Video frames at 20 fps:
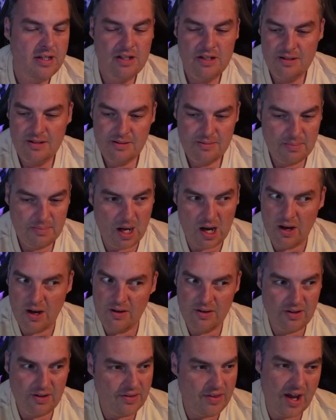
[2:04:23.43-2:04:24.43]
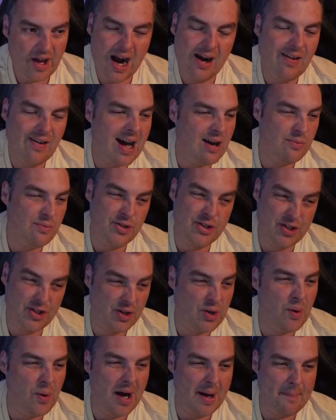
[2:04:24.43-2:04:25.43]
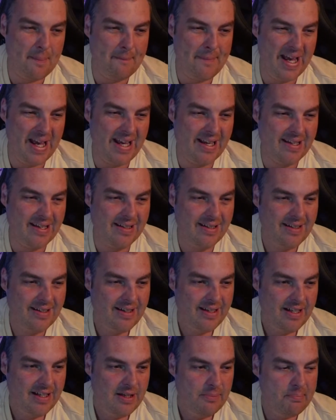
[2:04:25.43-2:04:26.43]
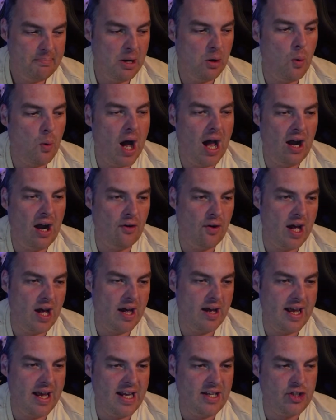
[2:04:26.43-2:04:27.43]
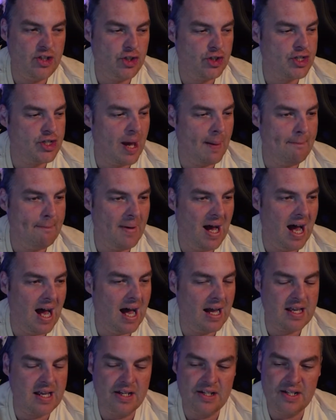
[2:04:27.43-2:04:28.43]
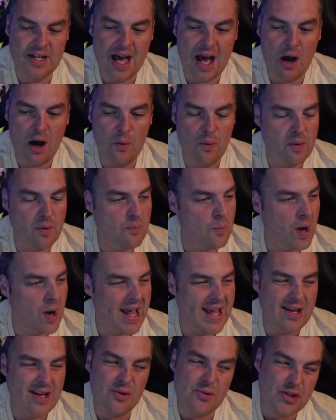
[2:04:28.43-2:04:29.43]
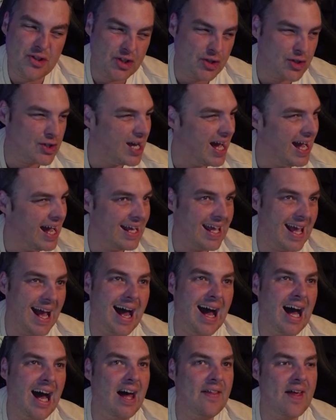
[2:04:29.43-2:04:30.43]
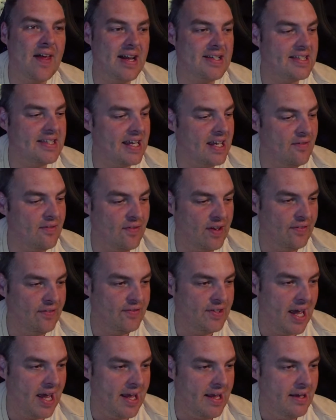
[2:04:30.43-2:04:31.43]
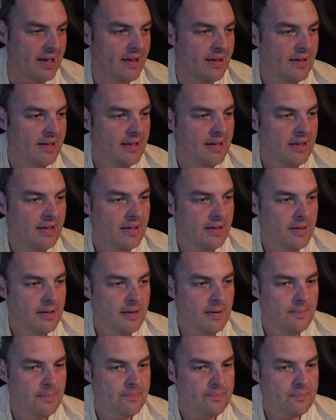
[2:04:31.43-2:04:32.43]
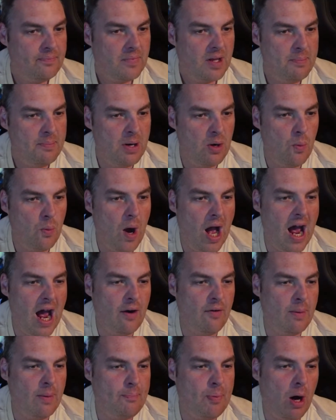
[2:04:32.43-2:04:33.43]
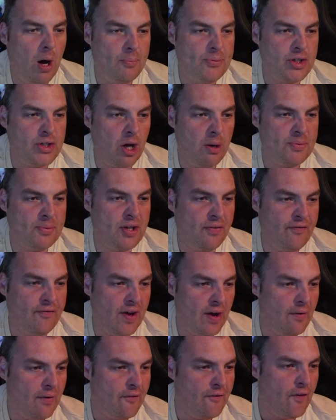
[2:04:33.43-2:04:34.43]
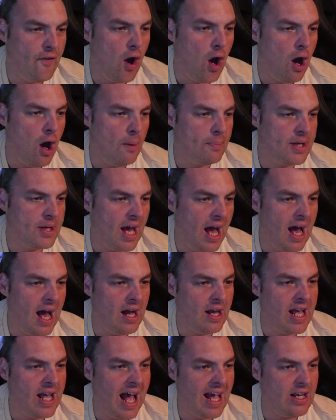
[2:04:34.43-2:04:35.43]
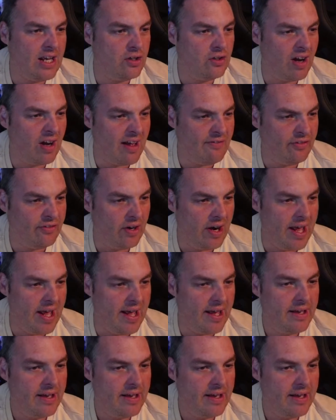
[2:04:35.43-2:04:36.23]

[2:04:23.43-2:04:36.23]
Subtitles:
But their outs are quite big. Milwera intercept mark, and now Eagles just can't get out of their D50. Milwera pops it up to Phil Thorpe. Can't grab for it.